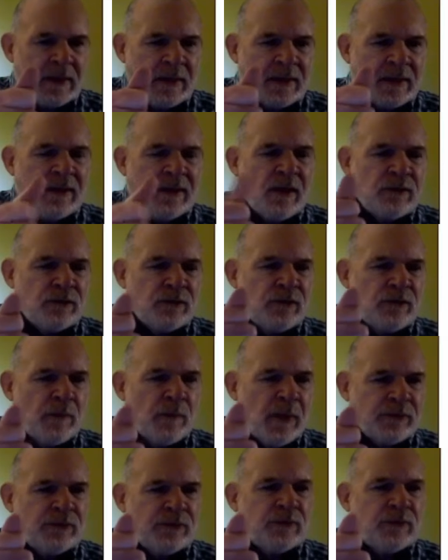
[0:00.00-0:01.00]
cause your
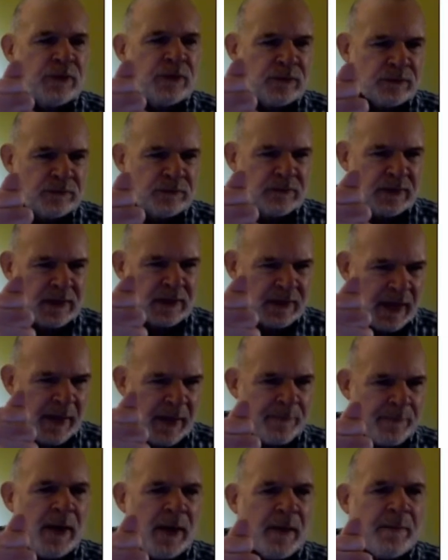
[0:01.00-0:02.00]
muscle to
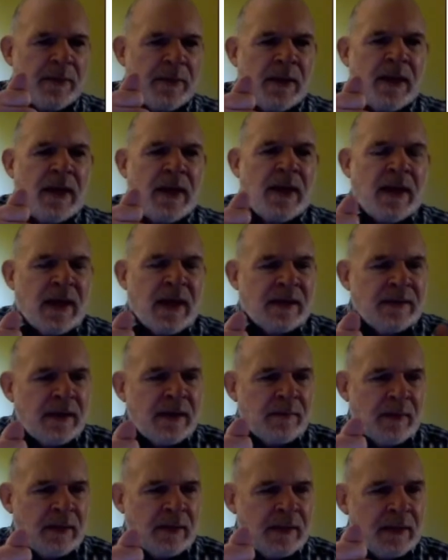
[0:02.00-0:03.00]
clamp up, and
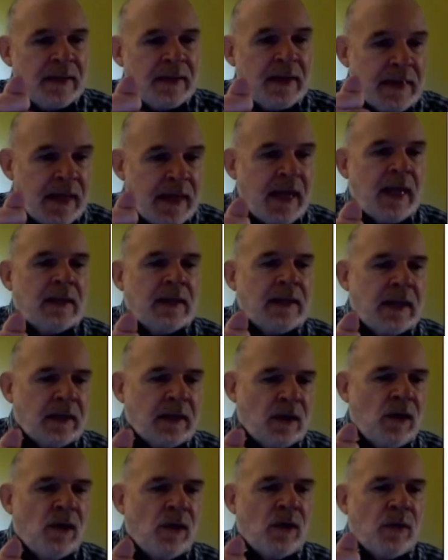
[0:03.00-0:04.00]
then they can't let
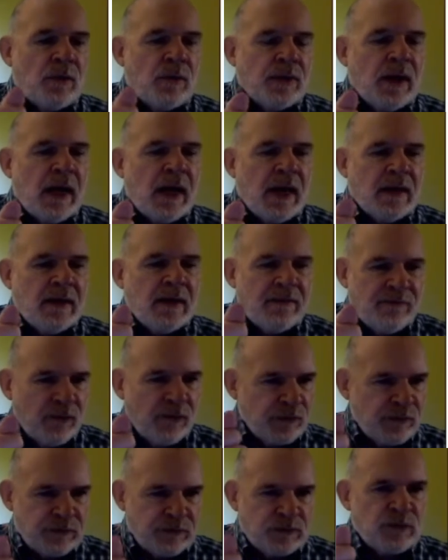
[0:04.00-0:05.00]
go. With high enough
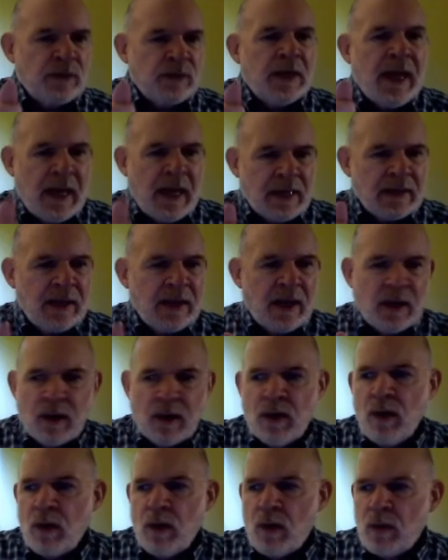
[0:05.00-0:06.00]
voltage, you can't let
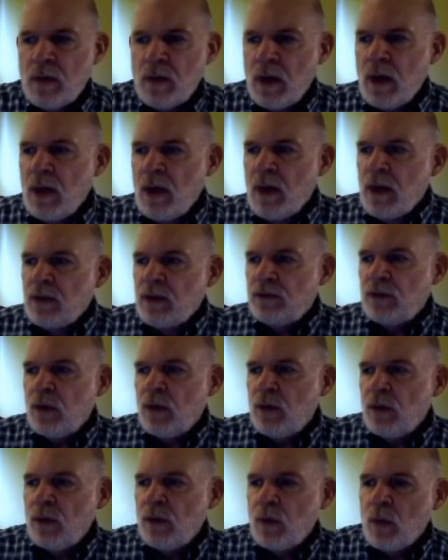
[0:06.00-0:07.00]
go.
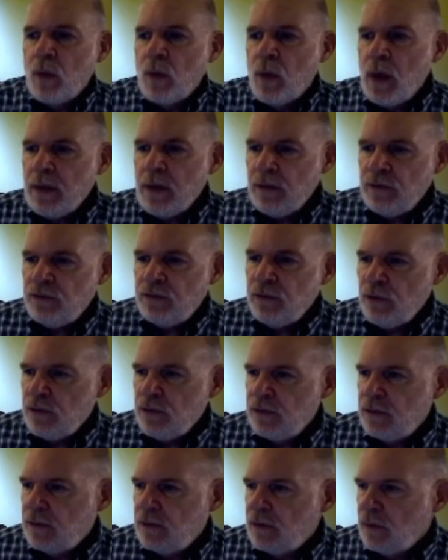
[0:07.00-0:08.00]
So what
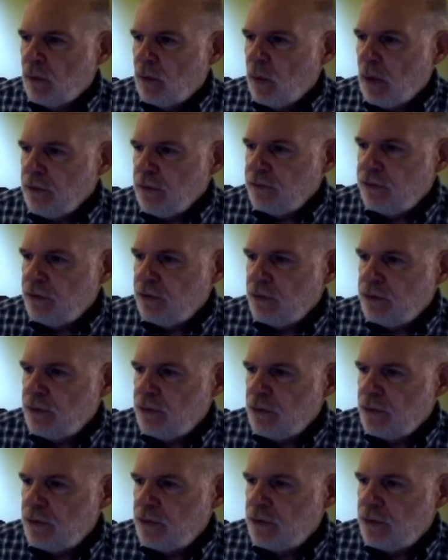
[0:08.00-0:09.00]
should
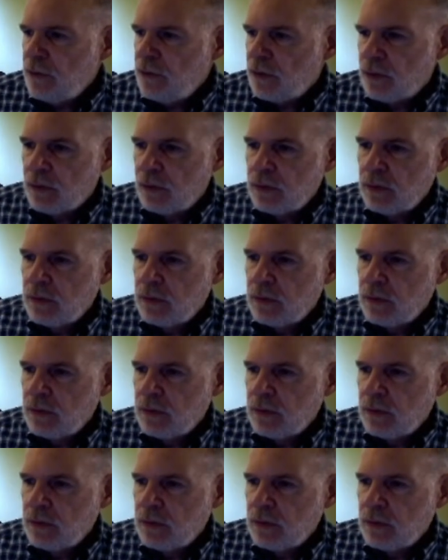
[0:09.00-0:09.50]
you do?